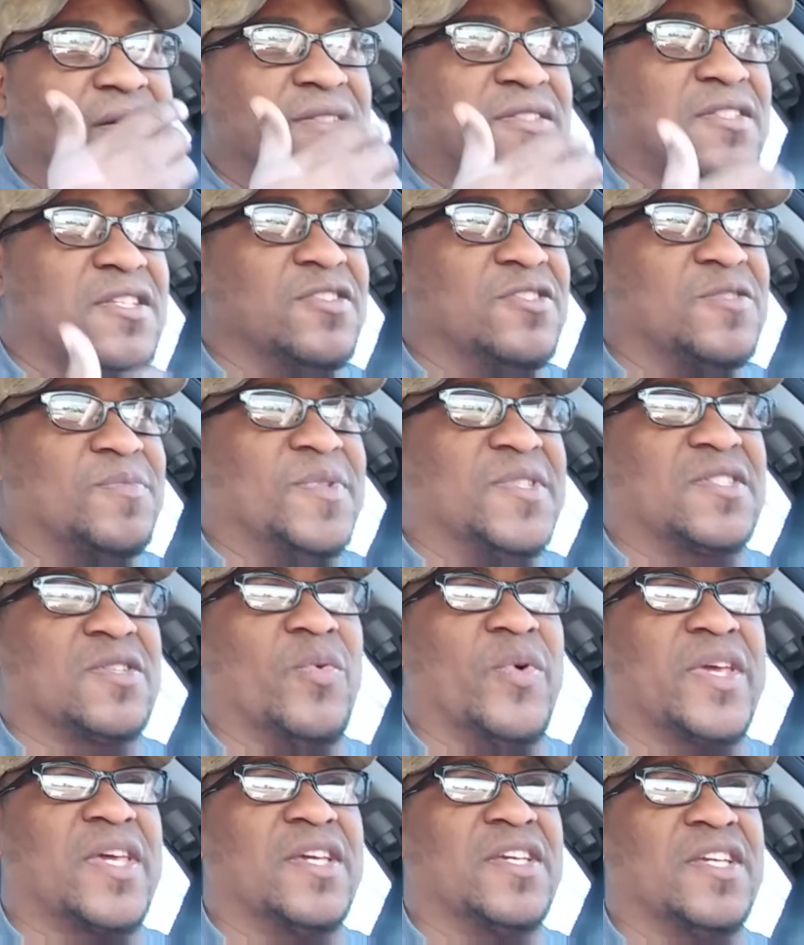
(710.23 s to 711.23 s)

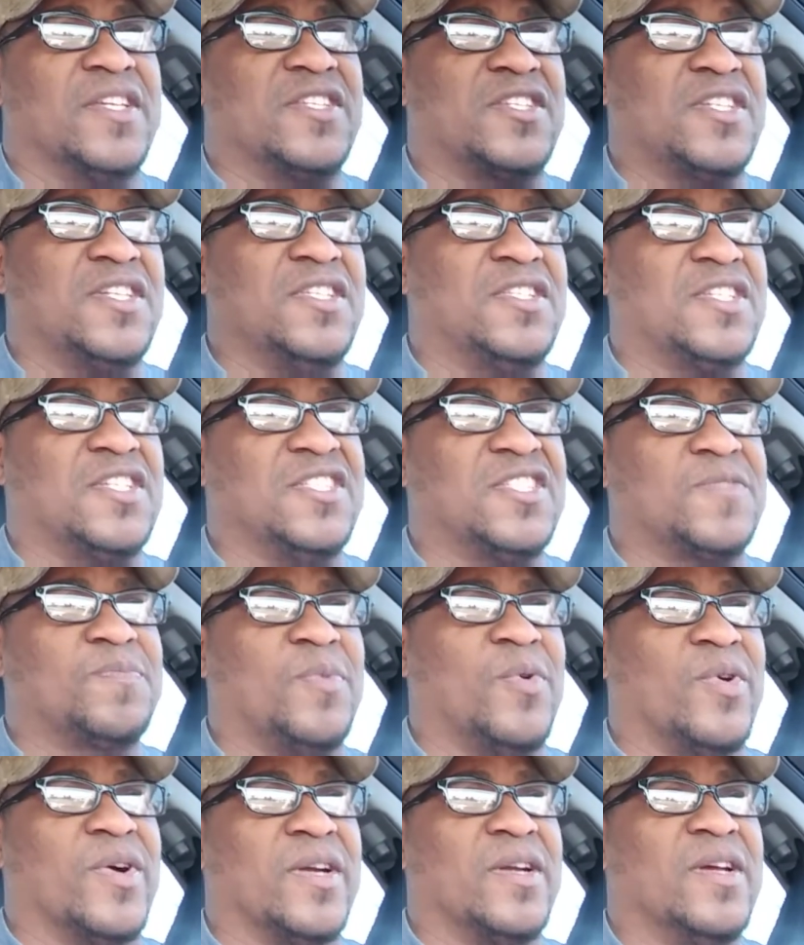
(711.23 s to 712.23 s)
so we can get GT
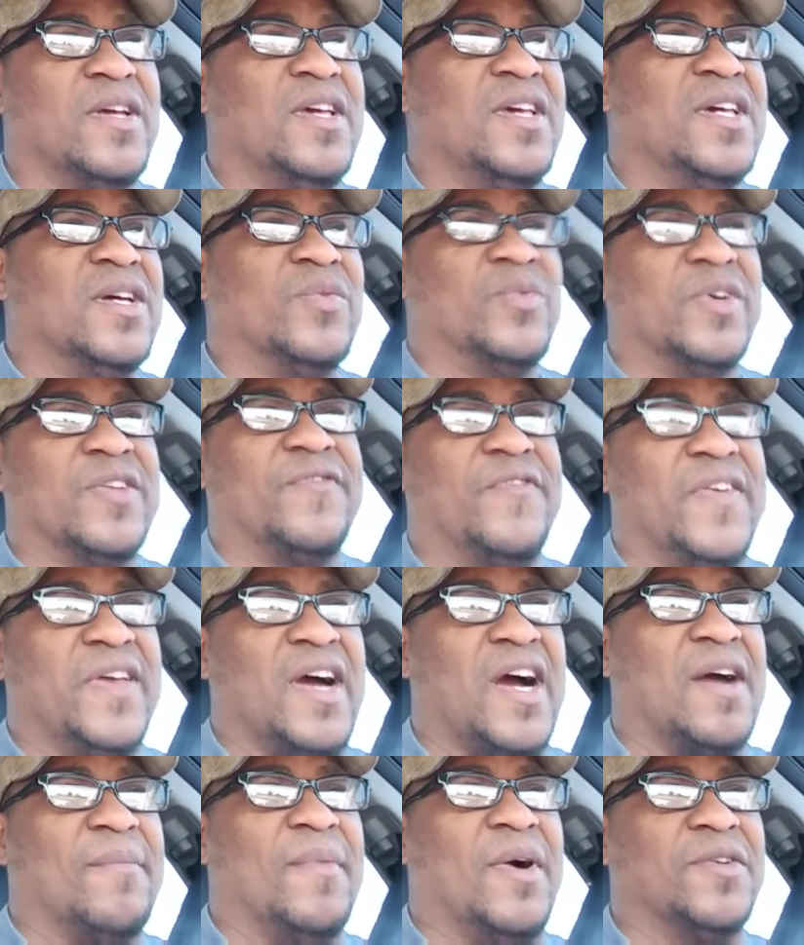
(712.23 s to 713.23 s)
Sport with
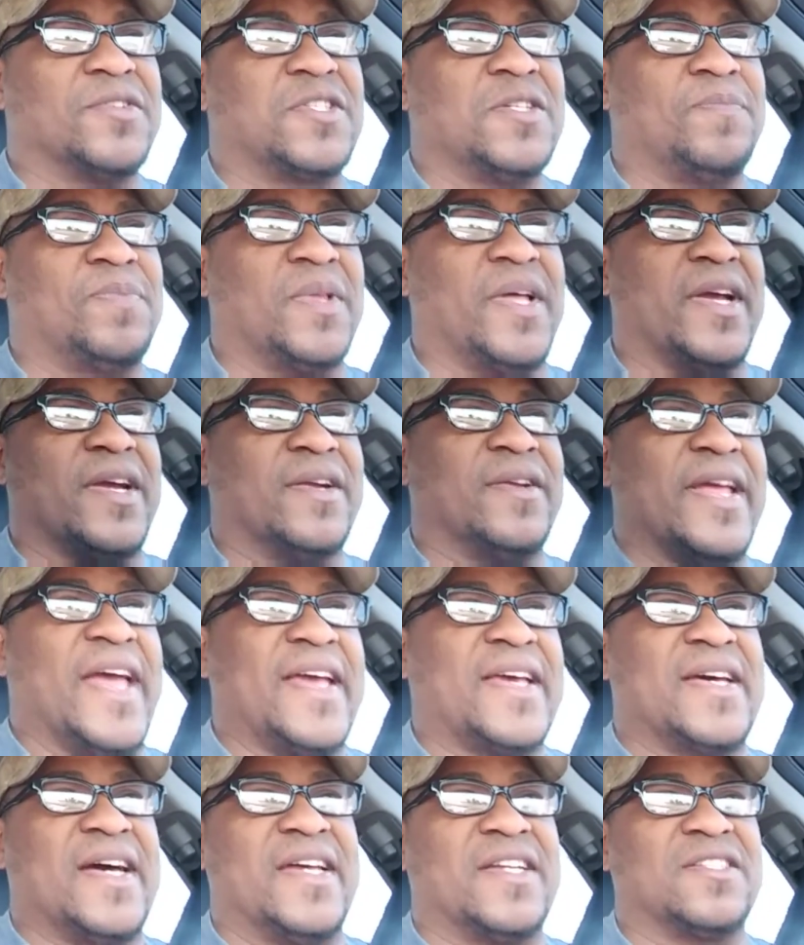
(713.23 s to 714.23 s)
VR multiplayer and
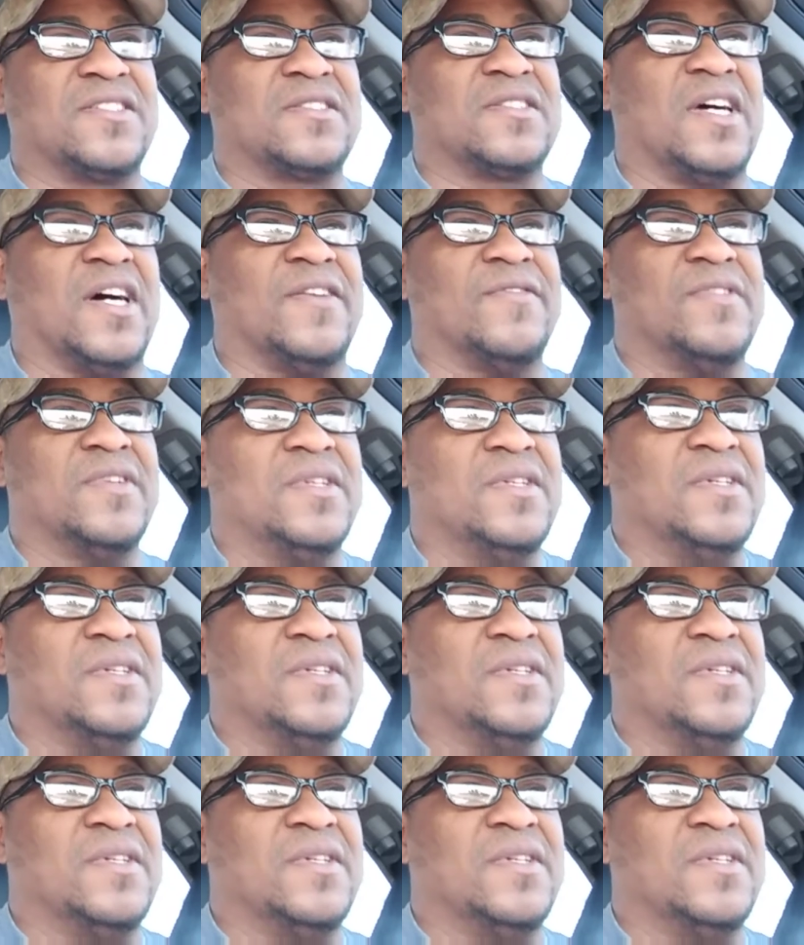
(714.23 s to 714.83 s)
that kind of stuff.